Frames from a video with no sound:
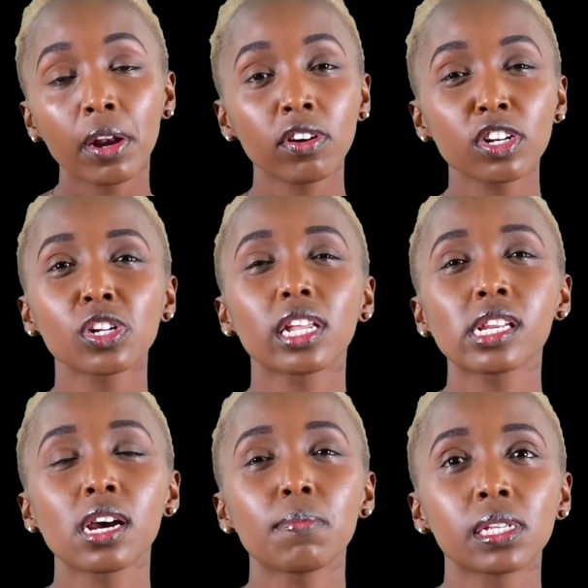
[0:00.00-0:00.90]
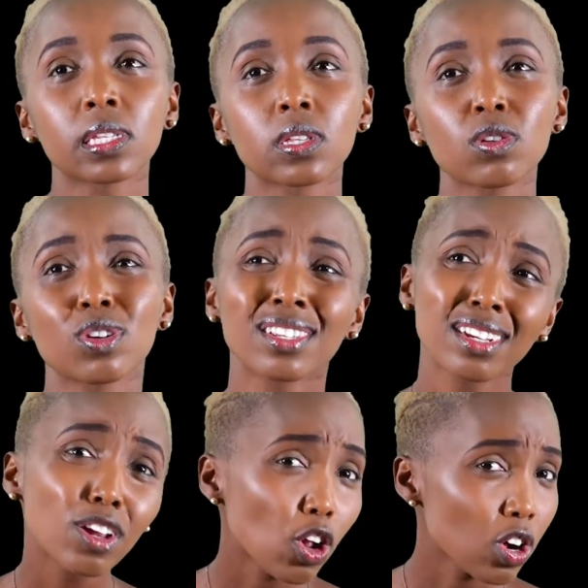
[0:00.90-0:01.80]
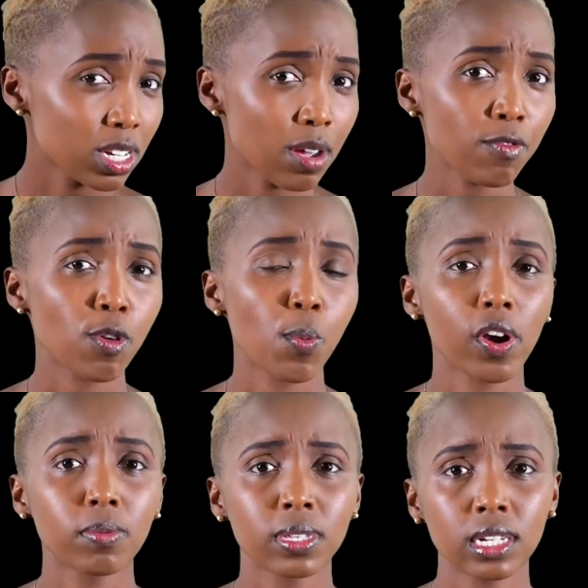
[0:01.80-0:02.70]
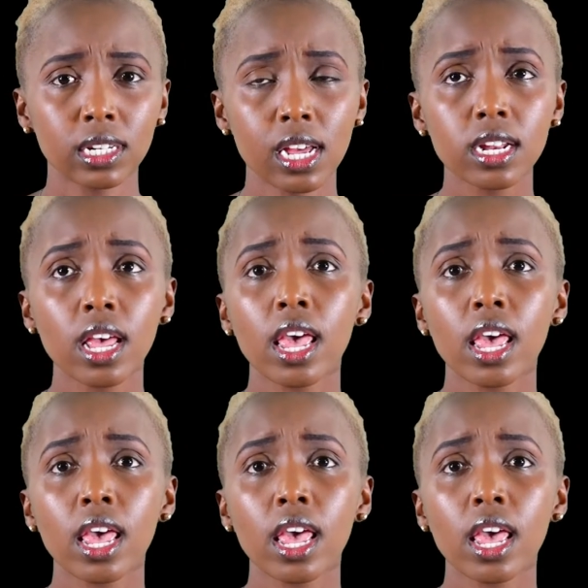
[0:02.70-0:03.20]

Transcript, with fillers: And rental income is still long term from where I'm seated.